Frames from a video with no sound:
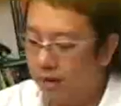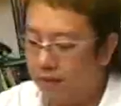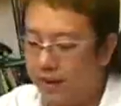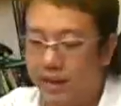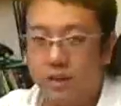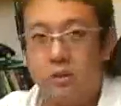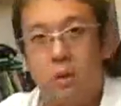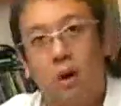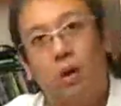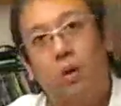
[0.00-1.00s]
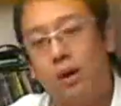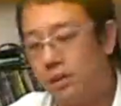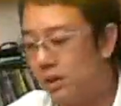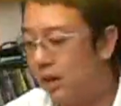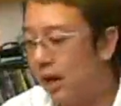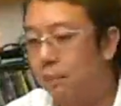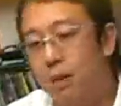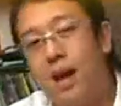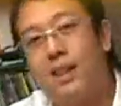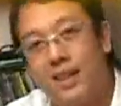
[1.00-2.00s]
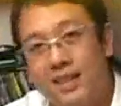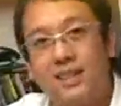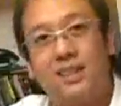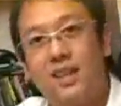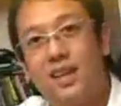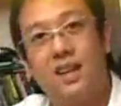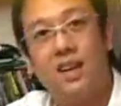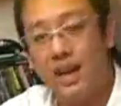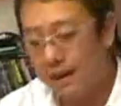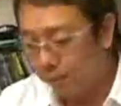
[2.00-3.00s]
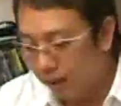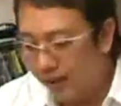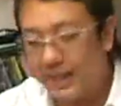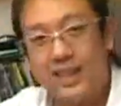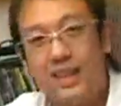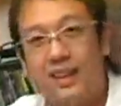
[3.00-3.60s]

Wi-Fi here tomorrow, I'm just going to unplug this and plug it